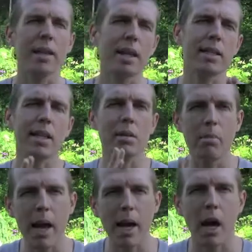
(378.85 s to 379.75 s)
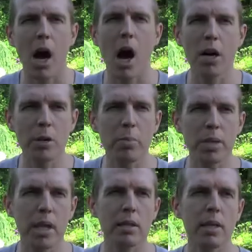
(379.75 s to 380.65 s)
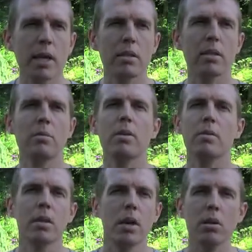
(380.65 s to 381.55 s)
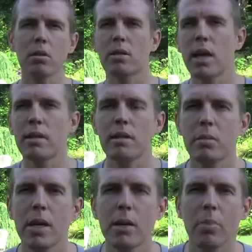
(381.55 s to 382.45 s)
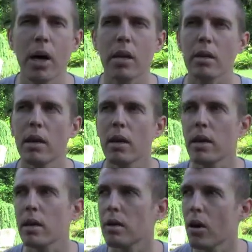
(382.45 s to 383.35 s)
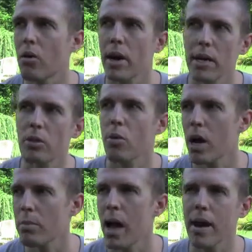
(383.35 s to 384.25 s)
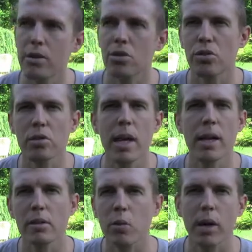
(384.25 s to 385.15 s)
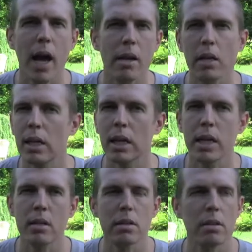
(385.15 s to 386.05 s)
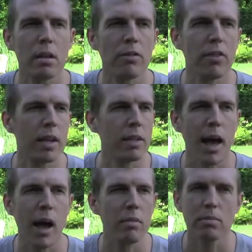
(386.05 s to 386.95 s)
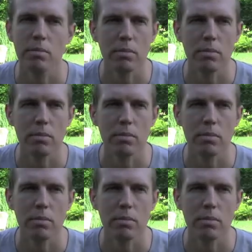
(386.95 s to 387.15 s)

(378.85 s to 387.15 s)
It didn't make 100% sense to me, but you know, I read on the web, yeah, you should do that. It's a way how you get links and stuff like that.